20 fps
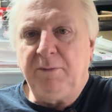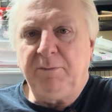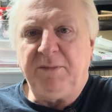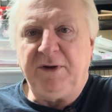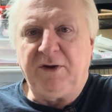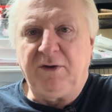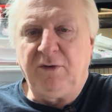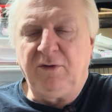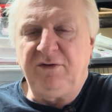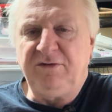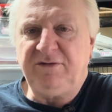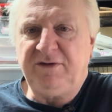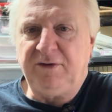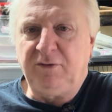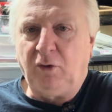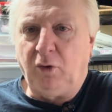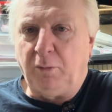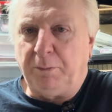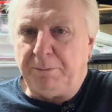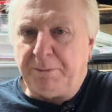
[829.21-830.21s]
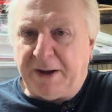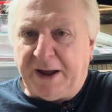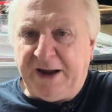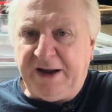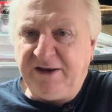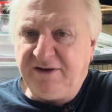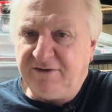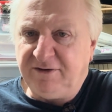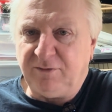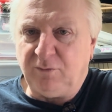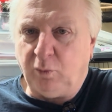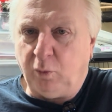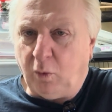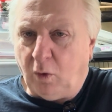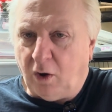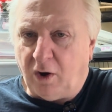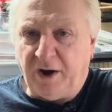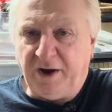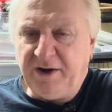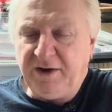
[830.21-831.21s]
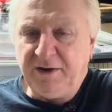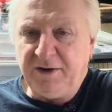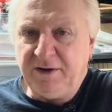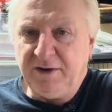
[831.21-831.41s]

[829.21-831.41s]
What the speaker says: because they're all painted white